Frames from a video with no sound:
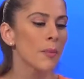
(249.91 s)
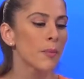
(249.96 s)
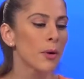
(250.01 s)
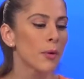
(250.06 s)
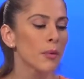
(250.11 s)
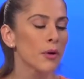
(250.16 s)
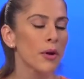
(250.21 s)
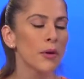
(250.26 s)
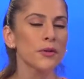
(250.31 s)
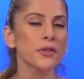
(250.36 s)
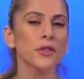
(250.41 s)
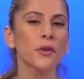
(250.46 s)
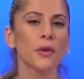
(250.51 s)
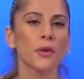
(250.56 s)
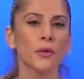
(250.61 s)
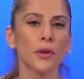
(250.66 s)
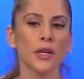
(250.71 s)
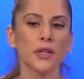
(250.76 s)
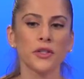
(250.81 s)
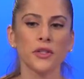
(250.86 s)
But what also
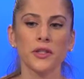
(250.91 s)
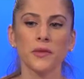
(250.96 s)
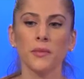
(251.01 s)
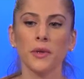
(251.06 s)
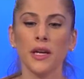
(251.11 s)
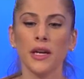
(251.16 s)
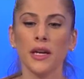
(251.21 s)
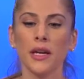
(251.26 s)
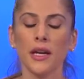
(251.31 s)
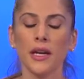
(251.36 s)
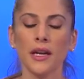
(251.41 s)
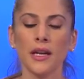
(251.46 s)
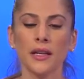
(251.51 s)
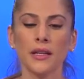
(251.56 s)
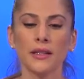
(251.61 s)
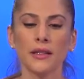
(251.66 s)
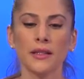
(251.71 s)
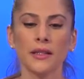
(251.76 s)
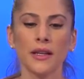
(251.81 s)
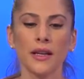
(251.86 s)
enrages me
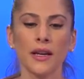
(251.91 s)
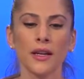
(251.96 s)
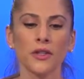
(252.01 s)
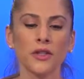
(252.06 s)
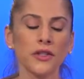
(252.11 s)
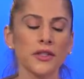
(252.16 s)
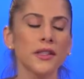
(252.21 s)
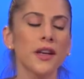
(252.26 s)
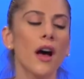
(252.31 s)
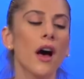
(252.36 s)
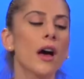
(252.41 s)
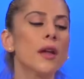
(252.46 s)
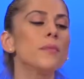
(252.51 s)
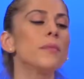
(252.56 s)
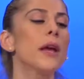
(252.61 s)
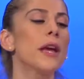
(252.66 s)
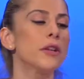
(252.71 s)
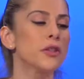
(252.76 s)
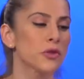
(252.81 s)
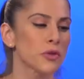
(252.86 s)
is just the
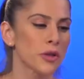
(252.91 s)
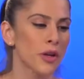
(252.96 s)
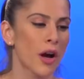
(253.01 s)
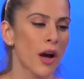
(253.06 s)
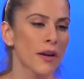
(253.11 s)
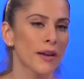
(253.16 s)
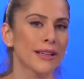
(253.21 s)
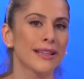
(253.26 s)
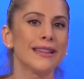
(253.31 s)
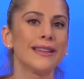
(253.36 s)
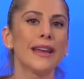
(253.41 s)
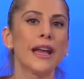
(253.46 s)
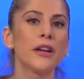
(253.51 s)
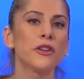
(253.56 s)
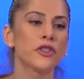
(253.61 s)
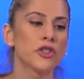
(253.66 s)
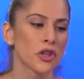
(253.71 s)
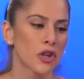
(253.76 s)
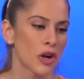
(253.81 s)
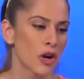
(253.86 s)
unpatriotic
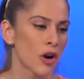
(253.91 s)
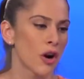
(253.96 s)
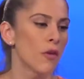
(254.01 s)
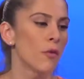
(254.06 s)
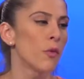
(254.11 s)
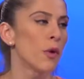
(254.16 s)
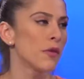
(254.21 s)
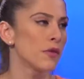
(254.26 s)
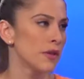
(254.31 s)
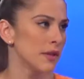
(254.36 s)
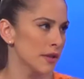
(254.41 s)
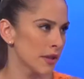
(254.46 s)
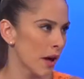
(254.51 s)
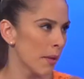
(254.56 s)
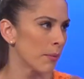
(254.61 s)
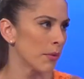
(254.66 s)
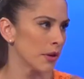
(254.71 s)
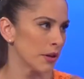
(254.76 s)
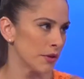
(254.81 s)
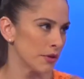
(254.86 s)
nature of what these
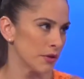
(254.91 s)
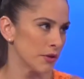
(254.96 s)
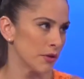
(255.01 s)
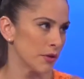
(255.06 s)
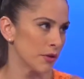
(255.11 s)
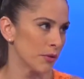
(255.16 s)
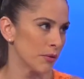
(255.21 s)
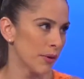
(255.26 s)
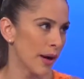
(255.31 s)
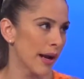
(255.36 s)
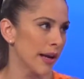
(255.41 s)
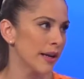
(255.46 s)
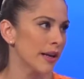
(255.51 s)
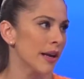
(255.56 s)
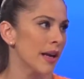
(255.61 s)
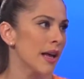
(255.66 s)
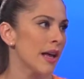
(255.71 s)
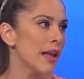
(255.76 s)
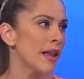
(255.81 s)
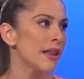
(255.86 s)
companies do, right?
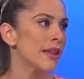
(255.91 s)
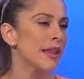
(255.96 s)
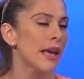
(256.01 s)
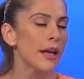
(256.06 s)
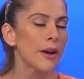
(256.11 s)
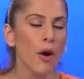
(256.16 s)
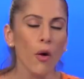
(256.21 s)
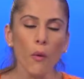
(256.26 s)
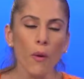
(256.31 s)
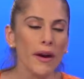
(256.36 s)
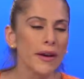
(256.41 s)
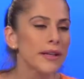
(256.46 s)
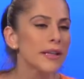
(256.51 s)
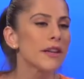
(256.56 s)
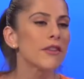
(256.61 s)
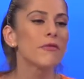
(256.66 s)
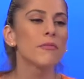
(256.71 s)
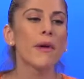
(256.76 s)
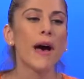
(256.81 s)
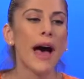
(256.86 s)
They don't want to
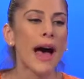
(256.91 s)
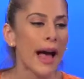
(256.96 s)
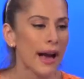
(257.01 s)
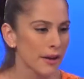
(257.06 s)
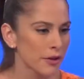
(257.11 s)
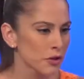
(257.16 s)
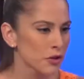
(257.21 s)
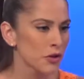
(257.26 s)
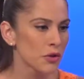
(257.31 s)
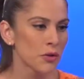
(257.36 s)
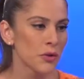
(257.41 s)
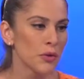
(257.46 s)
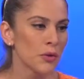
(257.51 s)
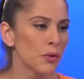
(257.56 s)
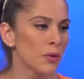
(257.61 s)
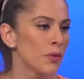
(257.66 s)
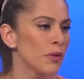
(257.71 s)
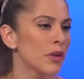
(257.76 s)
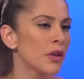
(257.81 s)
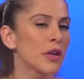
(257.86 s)
give back
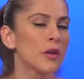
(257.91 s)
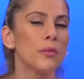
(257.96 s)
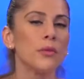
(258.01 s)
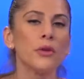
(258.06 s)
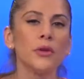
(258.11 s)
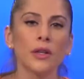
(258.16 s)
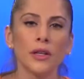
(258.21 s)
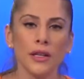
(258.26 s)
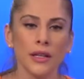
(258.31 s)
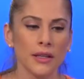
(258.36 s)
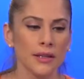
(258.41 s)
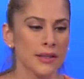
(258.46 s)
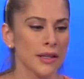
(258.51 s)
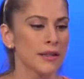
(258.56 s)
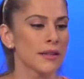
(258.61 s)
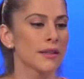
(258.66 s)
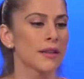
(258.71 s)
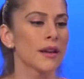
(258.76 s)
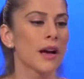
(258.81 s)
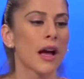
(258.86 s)
to the communities
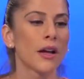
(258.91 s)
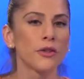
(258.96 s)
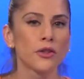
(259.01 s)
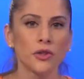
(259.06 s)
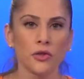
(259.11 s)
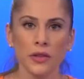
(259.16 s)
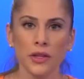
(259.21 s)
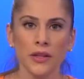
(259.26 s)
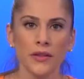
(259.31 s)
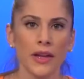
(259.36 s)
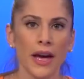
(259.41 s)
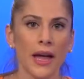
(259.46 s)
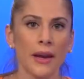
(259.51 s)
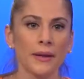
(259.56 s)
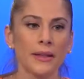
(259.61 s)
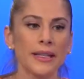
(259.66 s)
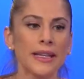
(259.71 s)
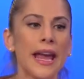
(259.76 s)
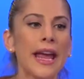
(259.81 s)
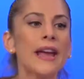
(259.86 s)
and to the country
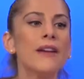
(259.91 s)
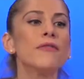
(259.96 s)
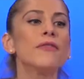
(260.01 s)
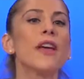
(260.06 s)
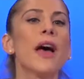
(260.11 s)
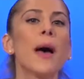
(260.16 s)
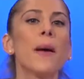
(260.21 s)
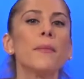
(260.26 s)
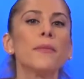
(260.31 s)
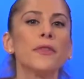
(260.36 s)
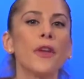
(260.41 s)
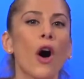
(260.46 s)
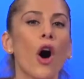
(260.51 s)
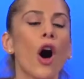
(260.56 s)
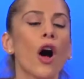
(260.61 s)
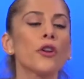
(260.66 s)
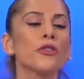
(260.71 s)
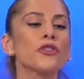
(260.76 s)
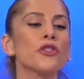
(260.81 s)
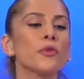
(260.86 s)
that gave them the
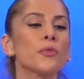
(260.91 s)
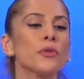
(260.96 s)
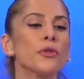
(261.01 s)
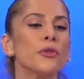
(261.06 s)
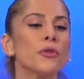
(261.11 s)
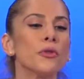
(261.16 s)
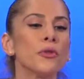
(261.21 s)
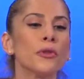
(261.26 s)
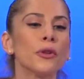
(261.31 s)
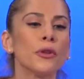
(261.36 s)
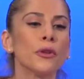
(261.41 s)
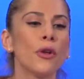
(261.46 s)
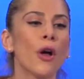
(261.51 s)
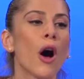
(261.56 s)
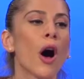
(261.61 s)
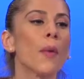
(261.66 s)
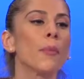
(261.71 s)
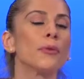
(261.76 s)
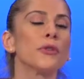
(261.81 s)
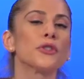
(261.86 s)
entrepreneurial
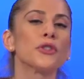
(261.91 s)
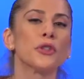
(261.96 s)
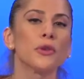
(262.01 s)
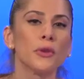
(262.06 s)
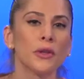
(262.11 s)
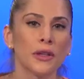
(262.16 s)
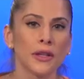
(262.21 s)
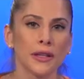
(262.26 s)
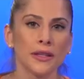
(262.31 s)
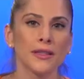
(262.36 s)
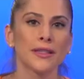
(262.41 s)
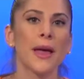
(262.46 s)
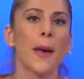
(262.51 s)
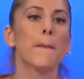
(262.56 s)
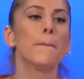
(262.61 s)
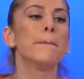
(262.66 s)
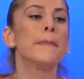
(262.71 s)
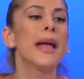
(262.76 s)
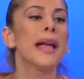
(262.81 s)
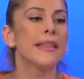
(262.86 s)
opportunities
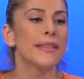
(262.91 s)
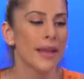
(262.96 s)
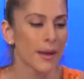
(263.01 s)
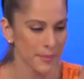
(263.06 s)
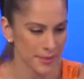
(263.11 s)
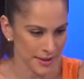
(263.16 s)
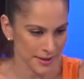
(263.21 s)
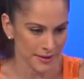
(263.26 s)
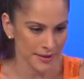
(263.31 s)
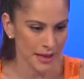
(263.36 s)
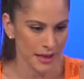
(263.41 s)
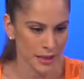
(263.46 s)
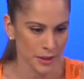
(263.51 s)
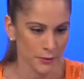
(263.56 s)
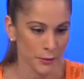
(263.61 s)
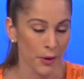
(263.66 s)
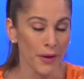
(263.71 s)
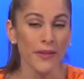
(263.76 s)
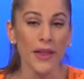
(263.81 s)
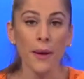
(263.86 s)
that made them
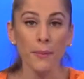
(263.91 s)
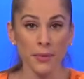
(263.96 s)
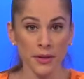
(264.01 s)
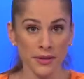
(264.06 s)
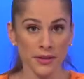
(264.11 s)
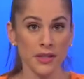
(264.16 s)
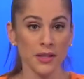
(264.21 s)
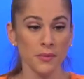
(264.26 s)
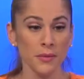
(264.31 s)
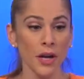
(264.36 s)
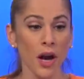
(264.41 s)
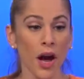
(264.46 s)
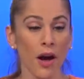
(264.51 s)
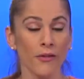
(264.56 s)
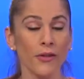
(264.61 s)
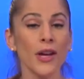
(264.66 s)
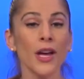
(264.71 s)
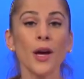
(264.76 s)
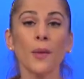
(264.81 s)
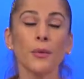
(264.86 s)
successful. And that pisses me
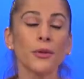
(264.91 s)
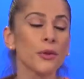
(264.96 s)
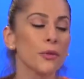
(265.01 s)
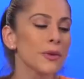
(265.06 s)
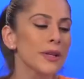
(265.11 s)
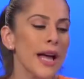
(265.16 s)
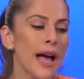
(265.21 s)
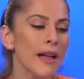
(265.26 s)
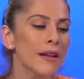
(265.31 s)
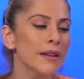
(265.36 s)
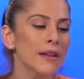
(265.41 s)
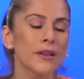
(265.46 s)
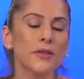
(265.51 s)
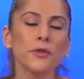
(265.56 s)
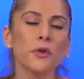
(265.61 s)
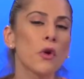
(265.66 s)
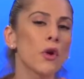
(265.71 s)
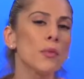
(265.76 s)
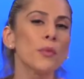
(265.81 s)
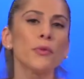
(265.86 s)
off. But the reality
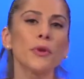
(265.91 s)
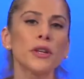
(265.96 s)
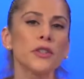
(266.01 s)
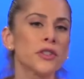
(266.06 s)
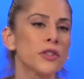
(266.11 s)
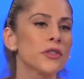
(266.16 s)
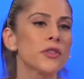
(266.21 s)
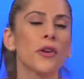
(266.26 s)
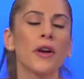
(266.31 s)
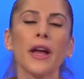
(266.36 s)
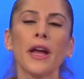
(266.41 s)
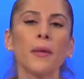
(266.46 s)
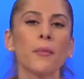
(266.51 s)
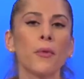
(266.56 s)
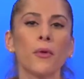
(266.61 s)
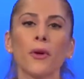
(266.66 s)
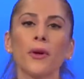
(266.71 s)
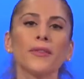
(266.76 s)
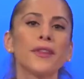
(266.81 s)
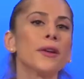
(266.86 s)
is corporations are
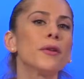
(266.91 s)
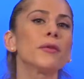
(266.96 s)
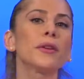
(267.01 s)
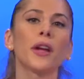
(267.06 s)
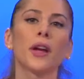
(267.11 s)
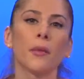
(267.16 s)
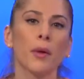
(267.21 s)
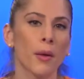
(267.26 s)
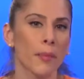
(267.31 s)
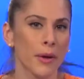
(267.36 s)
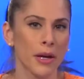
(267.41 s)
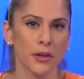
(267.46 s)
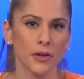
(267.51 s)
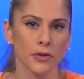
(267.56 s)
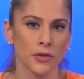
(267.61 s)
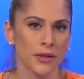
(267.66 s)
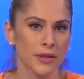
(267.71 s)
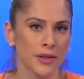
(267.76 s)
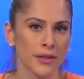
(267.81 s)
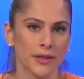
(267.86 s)
amoral. They don't care about
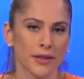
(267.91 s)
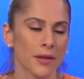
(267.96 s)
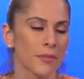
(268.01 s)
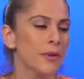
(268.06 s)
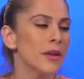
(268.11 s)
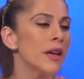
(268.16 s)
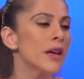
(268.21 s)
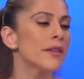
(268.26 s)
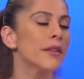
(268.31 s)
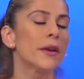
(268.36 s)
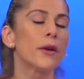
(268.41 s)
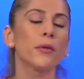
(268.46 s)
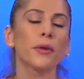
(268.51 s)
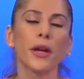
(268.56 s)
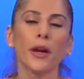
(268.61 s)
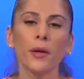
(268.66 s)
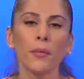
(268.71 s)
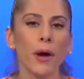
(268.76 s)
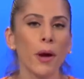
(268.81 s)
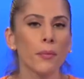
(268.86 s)
patriotism. They don't
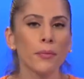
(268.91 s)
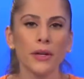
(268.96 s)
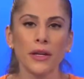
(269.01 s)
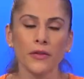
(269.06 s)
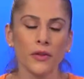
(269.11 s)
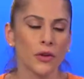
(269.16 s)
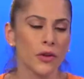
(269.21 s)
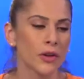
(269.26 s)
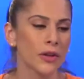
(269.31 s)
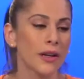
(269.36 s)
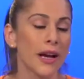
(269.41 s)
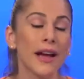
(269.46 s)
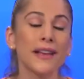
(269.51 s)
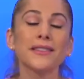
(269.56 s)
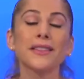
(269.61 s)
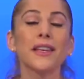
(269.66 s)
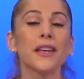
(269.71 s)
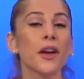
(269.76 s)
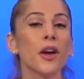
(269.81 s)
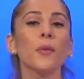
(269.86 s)
care about being the good
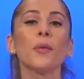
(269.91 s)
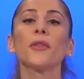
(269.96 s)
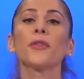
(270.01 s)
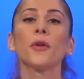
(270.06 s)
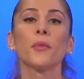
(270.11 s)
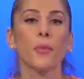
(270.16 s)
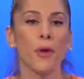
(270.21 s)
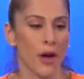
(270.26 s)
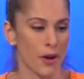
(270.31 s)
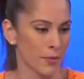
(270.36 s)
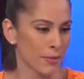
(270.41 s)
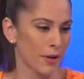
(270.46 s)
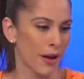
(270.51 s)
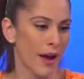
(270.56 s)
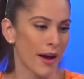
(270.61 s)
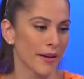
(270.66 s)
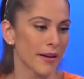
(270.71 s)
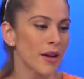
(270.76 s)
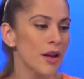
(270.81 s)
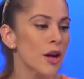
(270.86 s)
guys. They care about their bottom
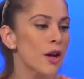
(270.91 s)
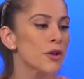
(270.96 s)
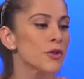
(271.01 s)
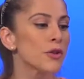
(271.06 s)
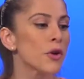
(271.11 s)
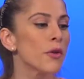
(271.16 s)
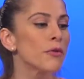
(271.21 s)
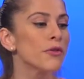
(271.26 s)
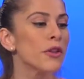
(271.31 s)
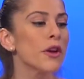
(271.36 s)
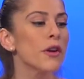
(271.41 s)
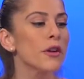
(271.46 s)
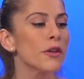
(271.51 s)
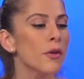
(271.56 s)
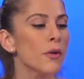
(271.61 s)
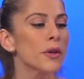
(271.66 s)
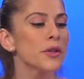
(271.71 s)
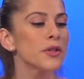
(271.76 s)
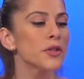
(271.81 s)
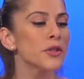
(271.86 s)
line. So if they're
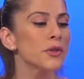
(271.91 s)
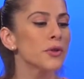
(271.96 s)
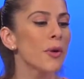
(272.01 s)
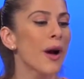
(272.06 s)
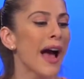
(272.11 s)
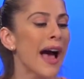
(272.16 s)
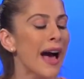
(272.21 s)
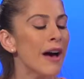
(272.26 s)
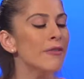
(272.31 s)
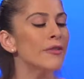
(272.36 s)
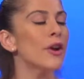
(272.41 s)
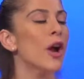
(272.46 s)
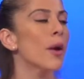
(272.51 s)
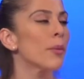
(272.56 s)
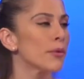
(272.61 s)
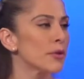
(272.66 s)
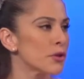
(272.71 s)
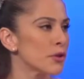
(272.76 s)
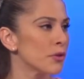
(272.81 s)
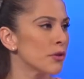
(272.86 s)
going to have an
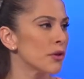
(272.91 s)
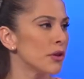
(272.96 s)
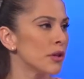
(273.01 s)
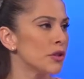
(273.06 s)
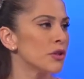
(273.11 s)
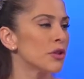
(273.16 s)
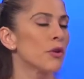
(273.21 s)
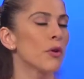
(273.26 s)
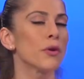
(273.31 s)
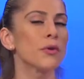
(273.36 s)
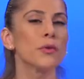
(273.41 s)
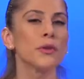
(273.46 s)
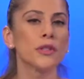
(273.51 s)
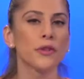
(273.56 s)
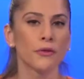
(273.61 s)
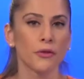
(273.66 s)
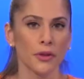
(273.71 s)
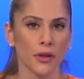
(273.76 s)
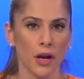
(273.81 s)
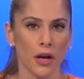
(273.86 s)
opportunity to go to a
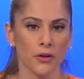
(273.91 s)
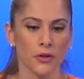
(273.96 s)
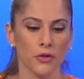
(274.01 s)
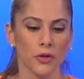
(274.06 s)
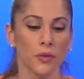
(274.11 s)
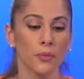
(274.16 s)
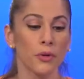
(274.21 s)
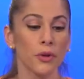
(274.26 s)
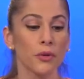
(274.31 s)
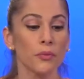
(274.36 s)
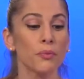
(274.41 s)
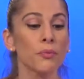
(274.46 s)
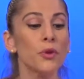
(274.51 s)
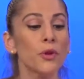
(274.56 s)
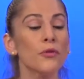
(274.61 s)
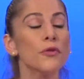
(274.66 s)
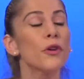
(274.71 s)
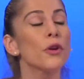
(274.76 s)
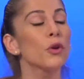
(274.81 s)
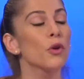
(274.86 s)
different country,
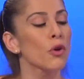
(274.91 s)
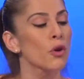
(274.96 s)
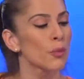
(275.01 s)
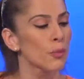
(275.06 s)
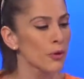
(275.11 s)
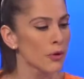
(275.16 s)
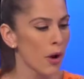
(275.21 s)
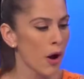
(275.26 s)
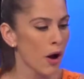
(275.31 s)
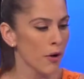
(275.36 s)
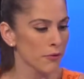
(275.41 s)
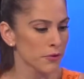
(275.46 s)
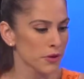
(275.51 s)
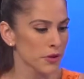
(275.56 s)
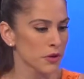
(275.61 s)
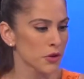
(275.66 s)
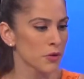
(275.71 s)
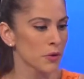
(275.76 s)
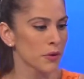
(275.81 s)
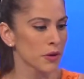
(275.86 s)
move their corporate
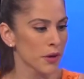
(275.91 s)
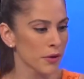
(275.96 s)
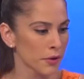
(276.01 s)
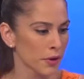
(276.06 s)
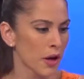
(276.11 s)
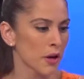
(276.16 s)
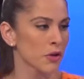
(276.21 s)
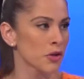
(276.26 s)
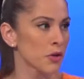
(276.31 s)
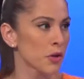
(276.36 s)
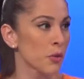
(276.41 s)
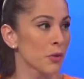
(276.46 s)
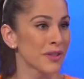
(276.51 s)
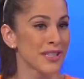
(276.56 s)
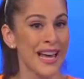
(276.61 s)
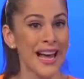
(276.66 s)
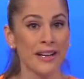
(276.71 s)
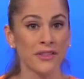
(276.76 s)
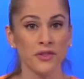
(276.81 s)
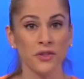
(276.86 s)
offices to another country where
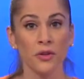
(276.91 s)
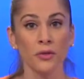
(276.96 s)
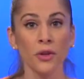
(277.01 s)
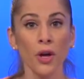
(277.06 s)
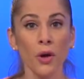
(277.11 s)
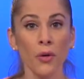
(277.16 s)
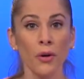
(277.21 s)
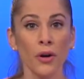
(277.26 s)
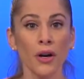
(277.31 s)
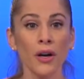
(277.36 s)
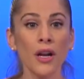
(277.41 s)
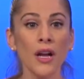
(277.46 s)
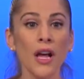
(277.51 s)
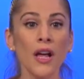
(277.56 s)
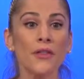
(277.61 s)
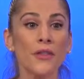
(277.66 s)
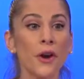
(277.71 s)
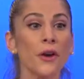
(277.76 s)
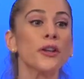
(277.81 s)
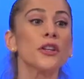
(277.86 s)
taxes are lower,
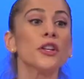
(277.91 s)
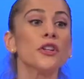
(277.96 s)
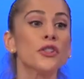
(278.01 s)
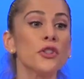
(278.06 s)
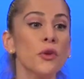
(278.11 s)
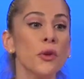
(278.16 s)
they're going to